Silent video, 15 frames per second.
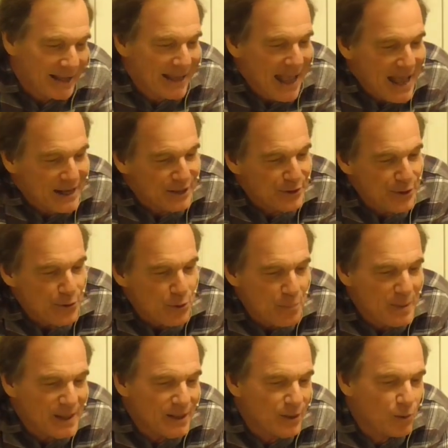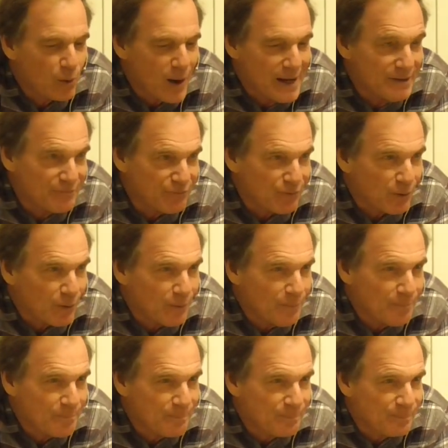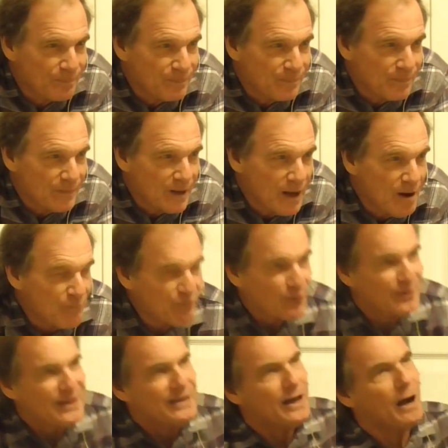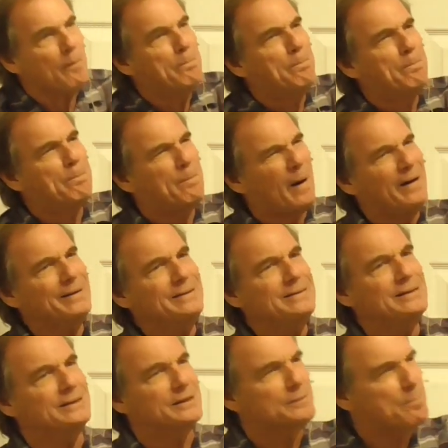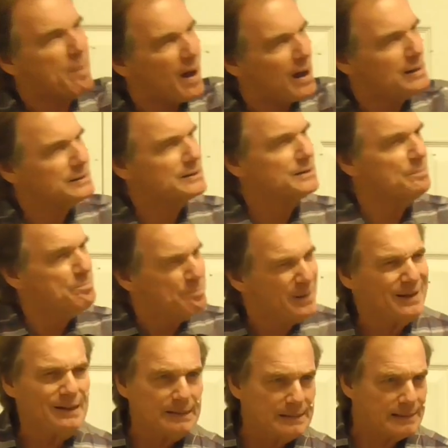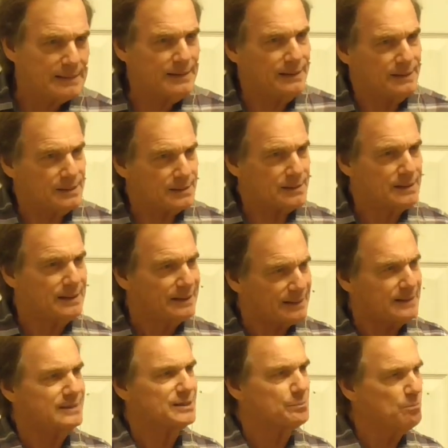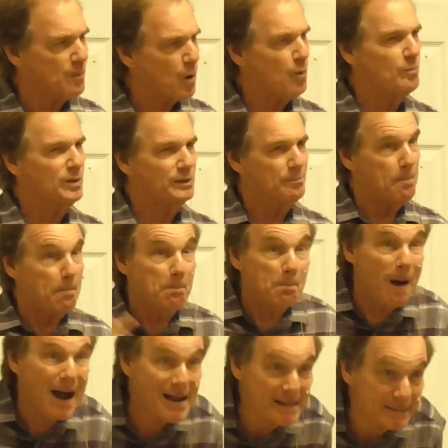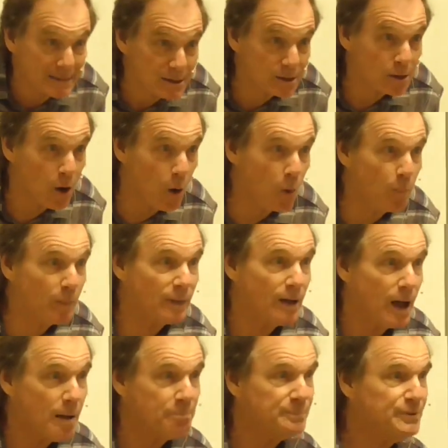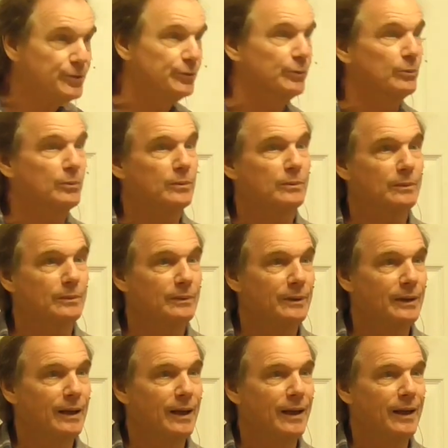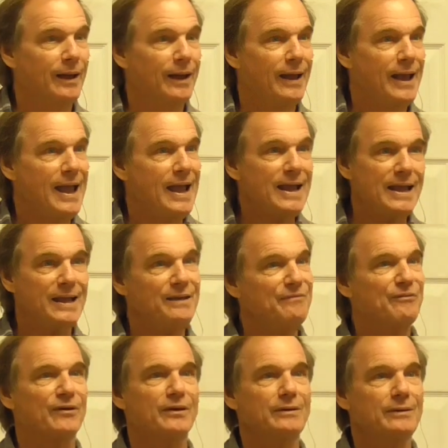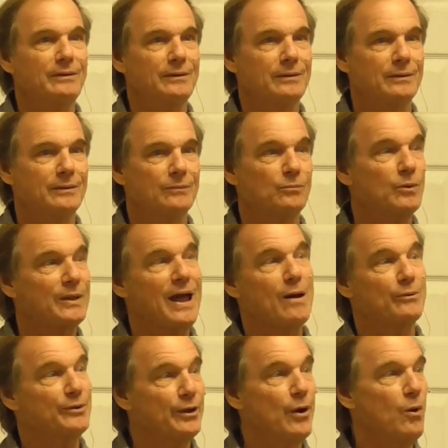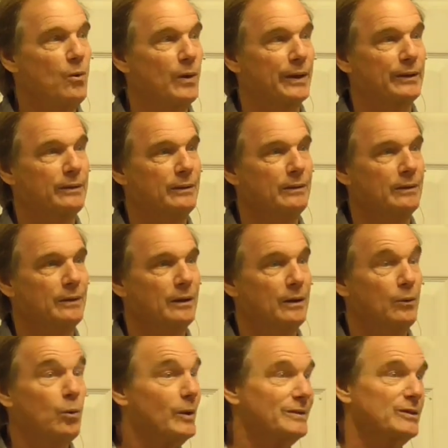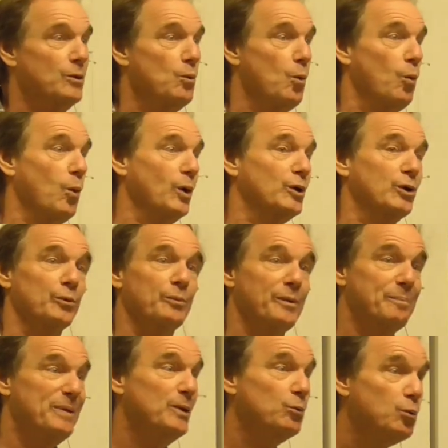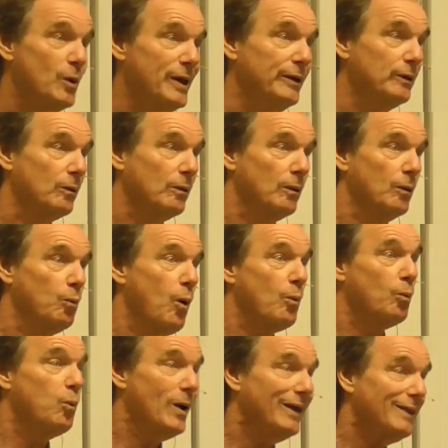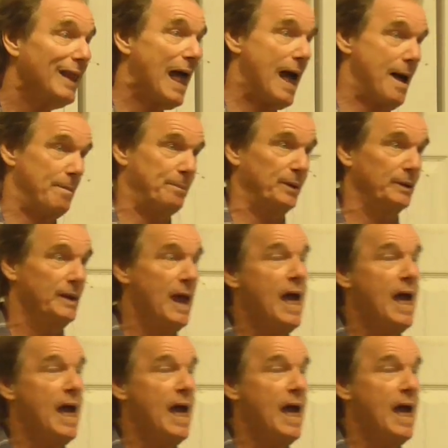Can you be grateful for the abundant possibilities that this moment might open up to, even without knowing what are going to be real, what will happen?